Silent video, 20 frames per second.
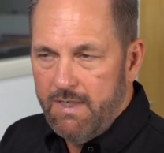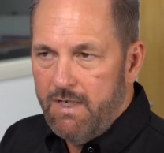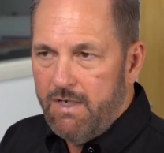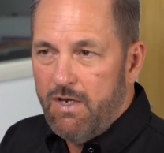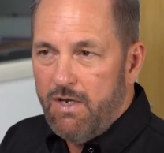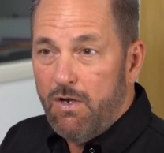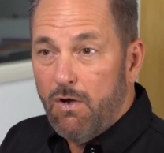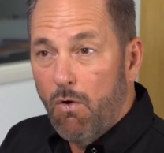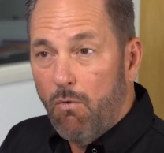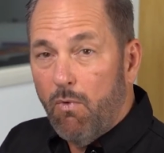
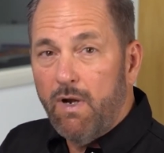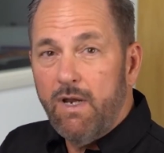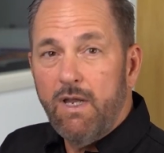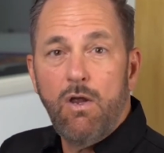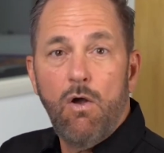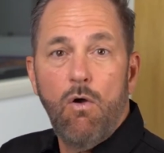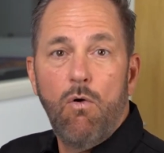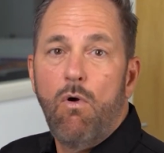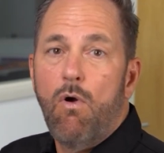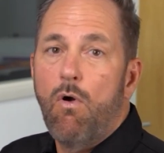You don't want to
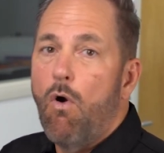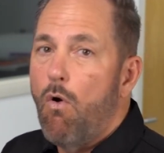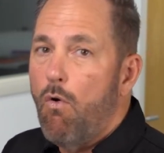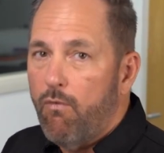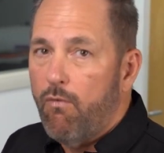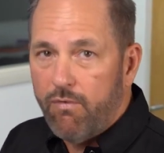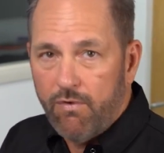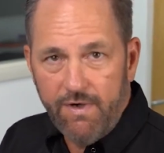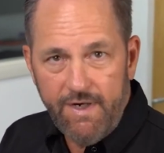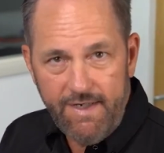go
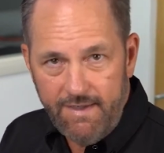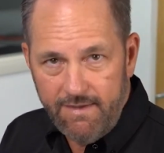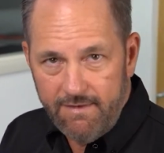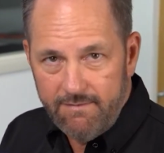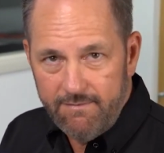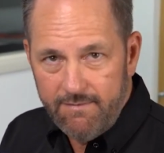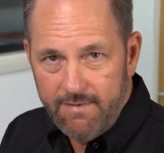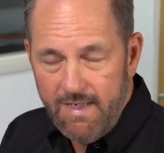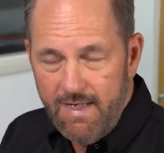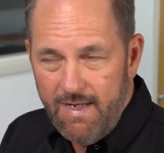over it,
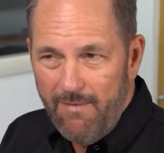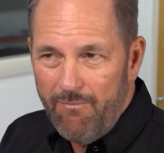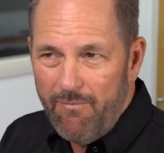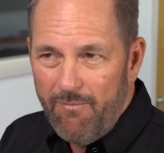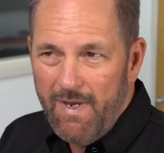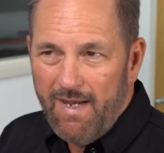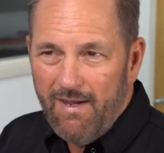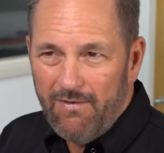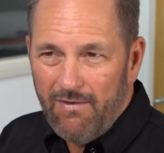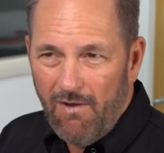
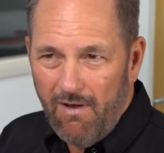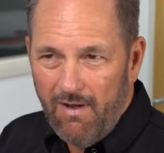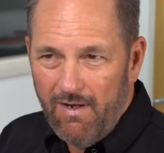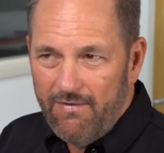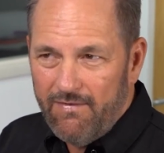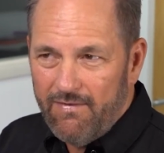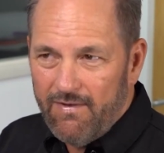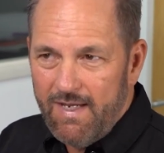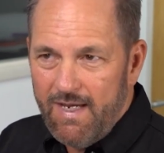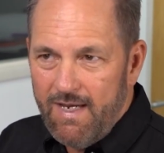because
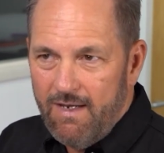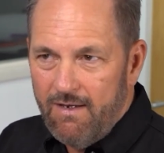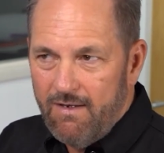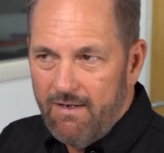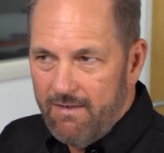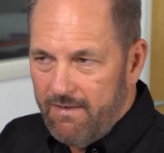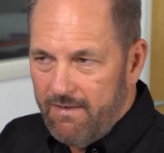honestly,